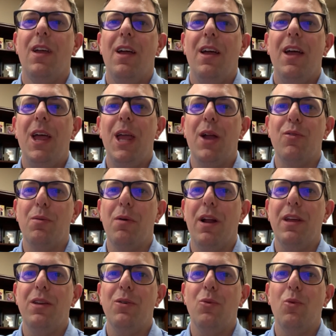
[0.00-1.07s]
Hey
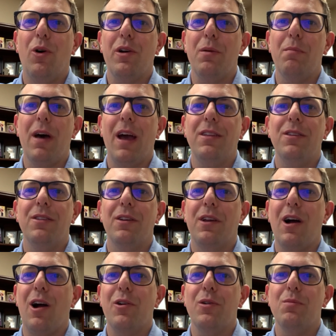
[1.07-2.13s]
everybody, welcome back to the
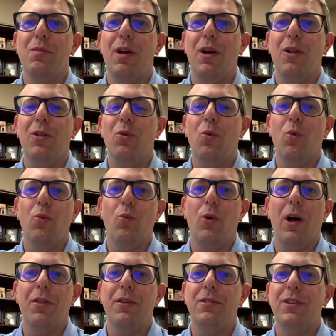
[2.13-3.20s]
Cochran Bell
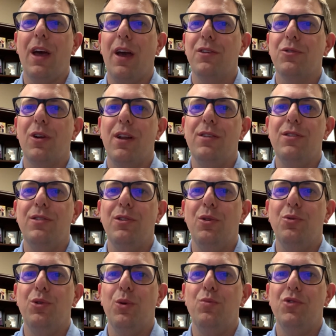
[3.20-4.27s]
Wealth and Tax Strategy
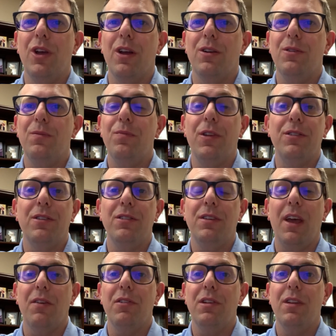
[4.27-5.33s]
YouTube channel. This is
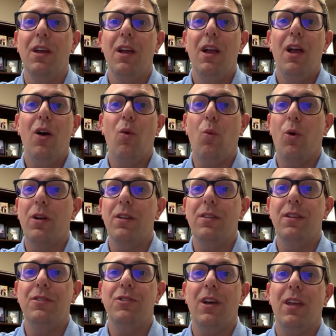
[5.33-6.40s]
Kevin. Wanted
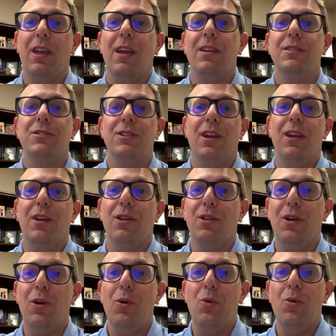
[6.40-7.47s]
to check in and say
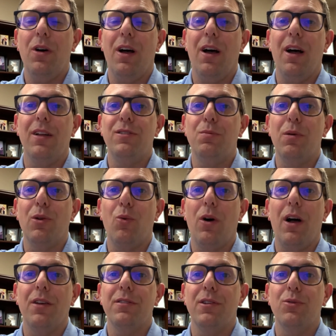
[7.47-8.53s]
hello. It's been a
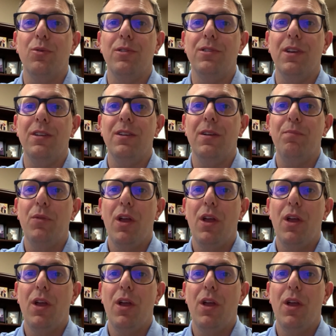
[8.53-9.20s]
while since we've seen you.